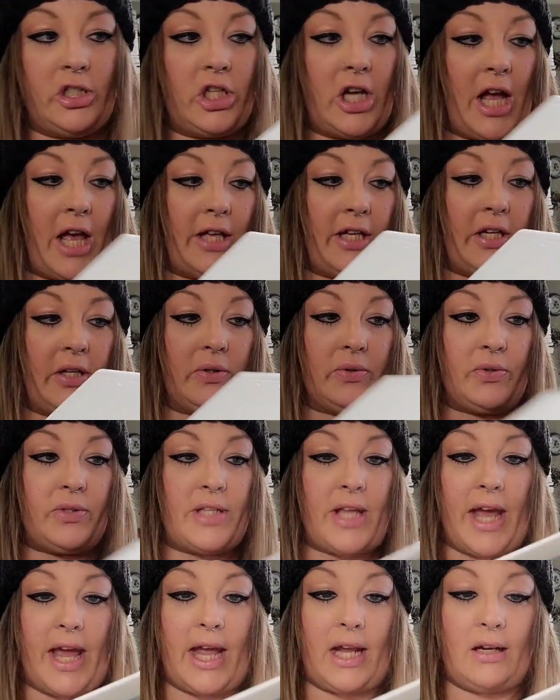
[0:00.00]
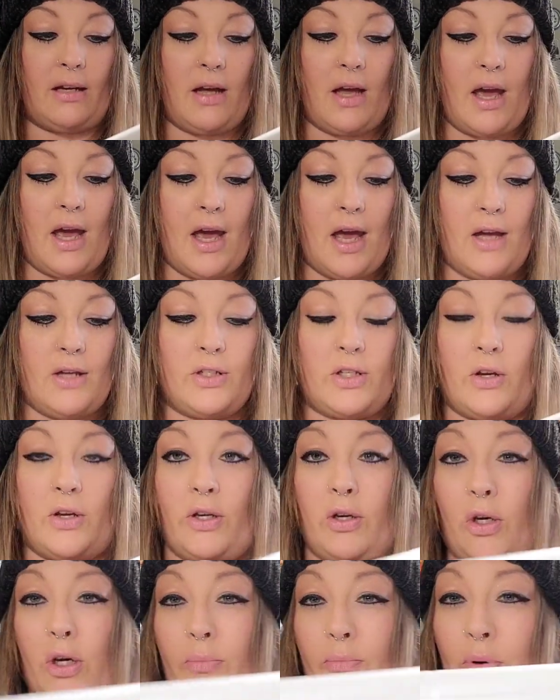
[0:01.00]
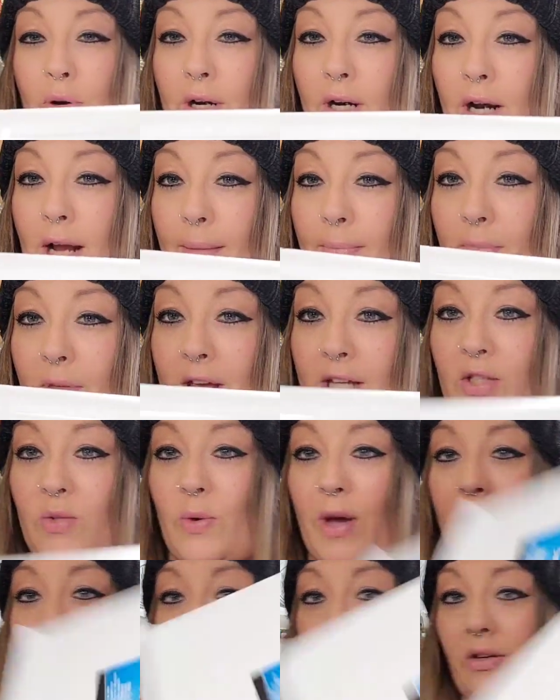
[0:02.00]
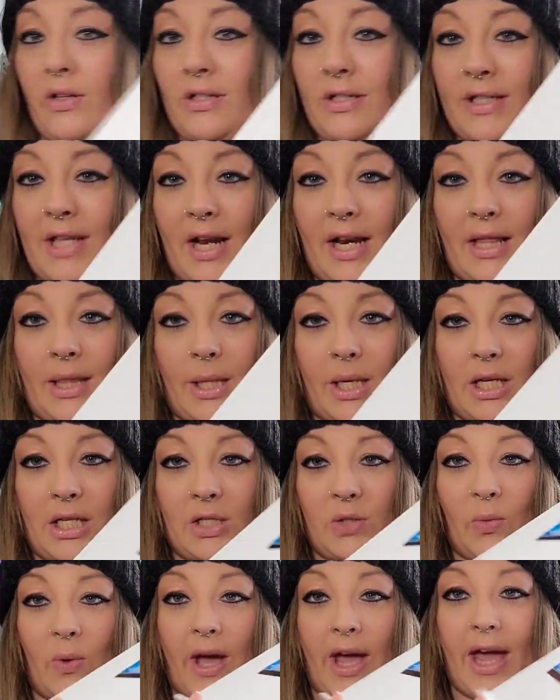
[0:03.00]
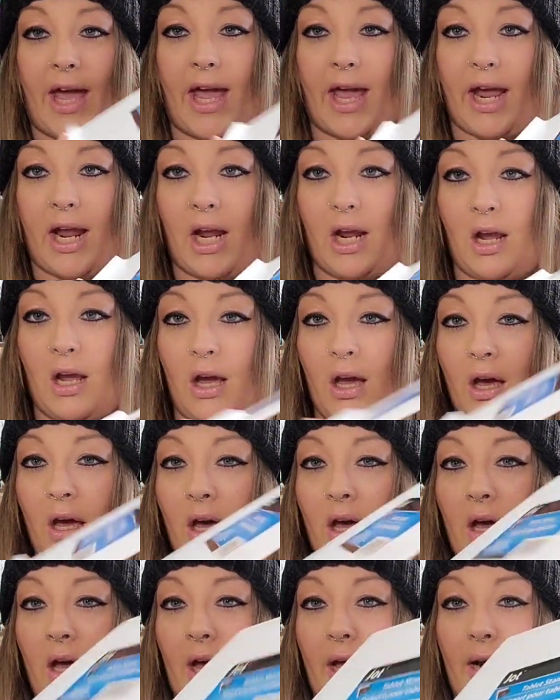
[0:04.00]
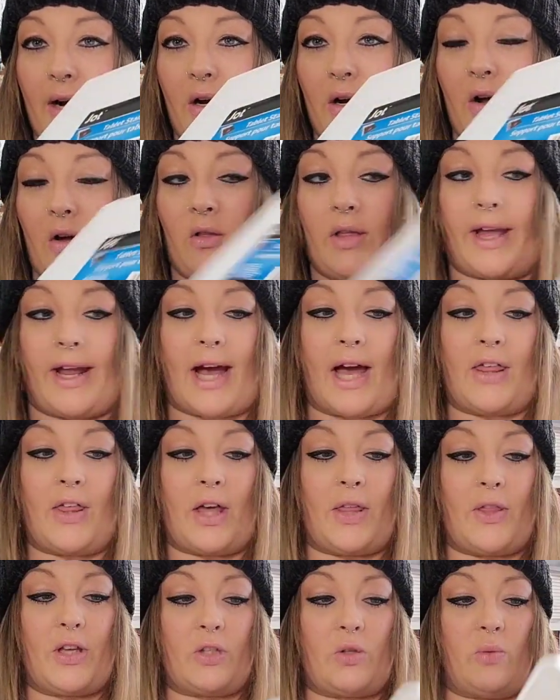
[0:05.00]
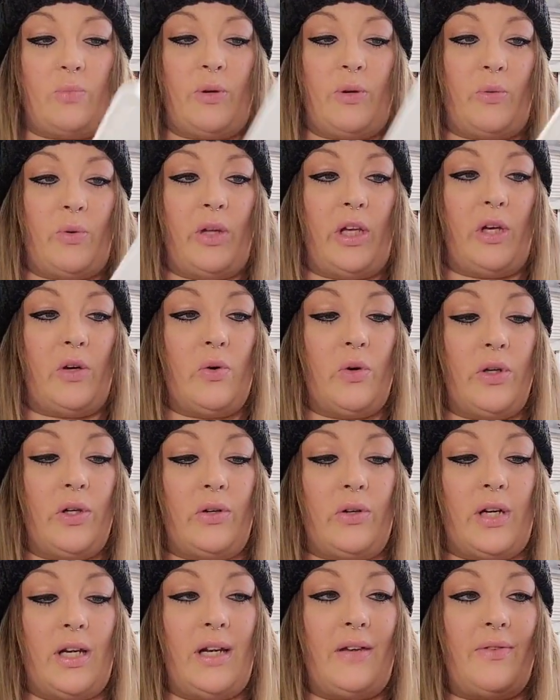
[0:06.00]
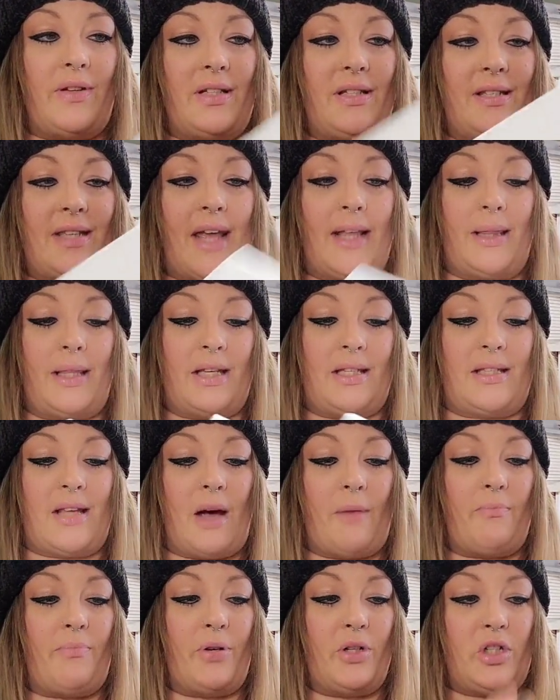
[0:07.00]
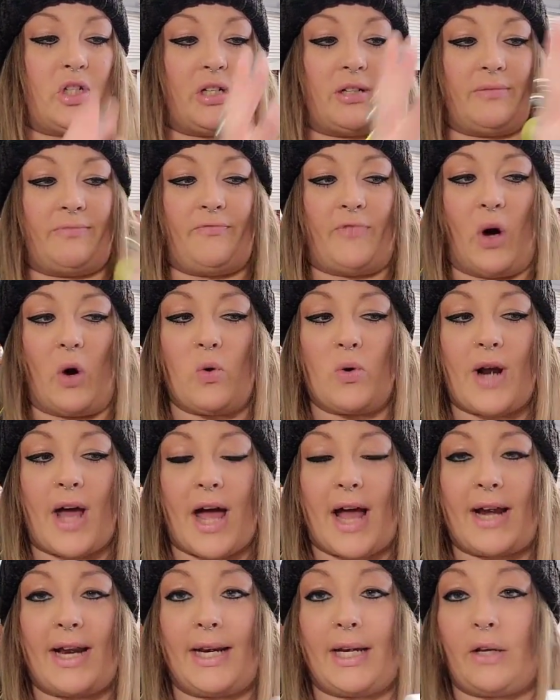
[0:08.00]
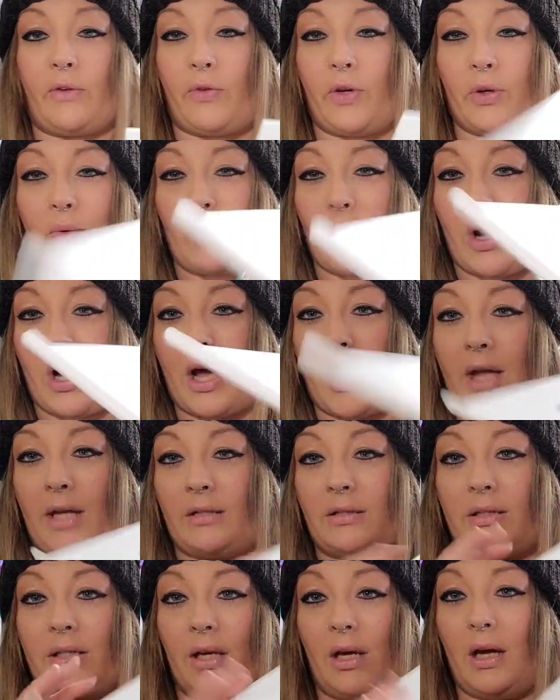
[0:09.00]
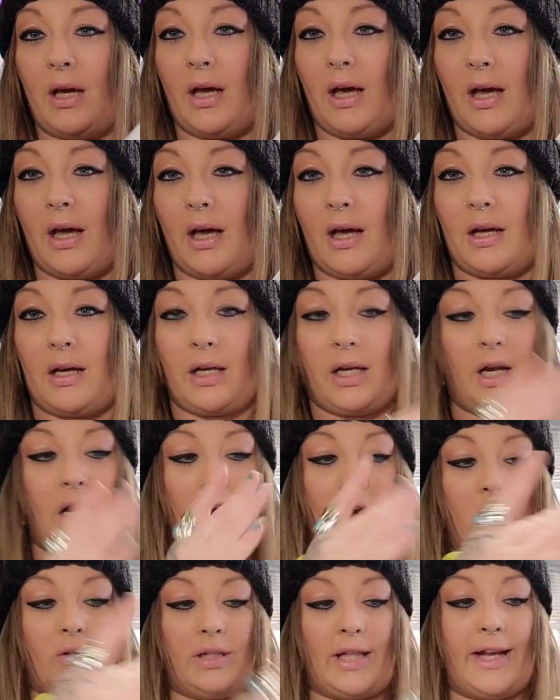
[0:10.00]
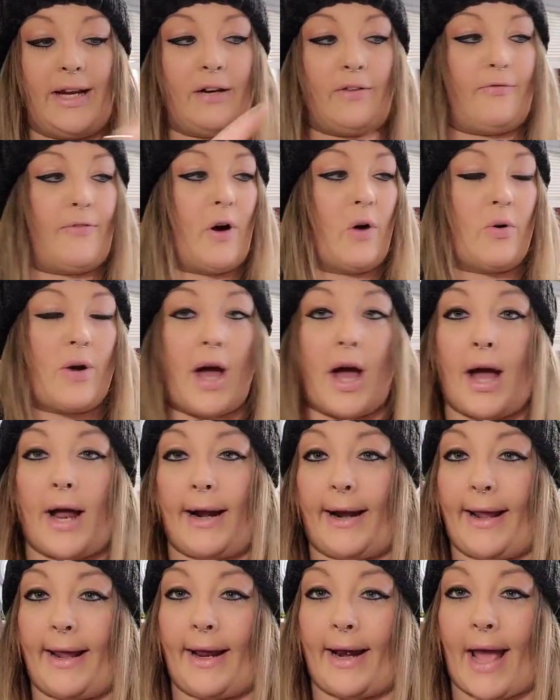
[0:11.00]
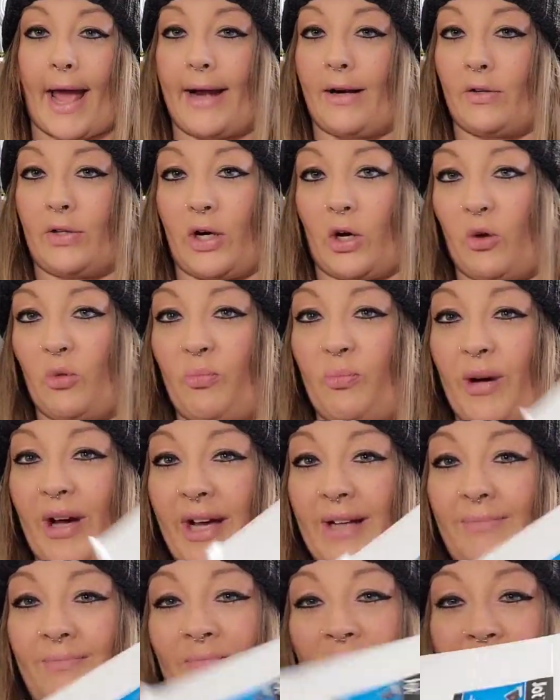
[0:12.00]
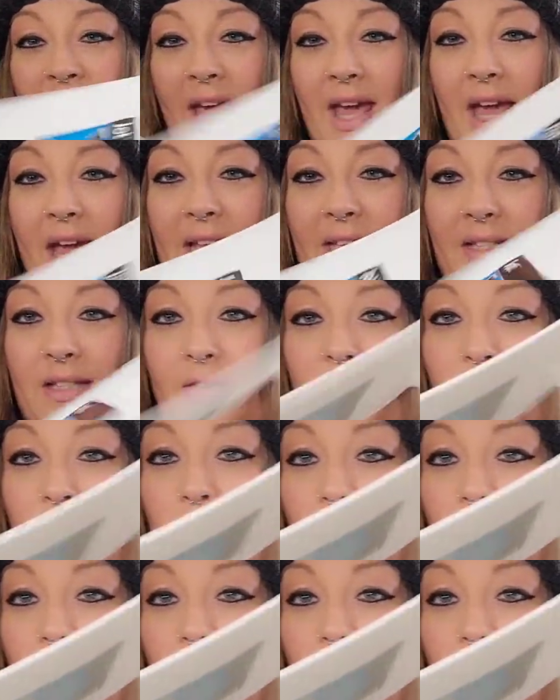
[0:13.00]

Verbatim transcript: shall you say. So you can put it up this way. You can set it this way. I don't know. Like, I thought this would be really cool. You can even set this up, put your phone on it if you want. You know, lay your phone on it. I don't know, but it's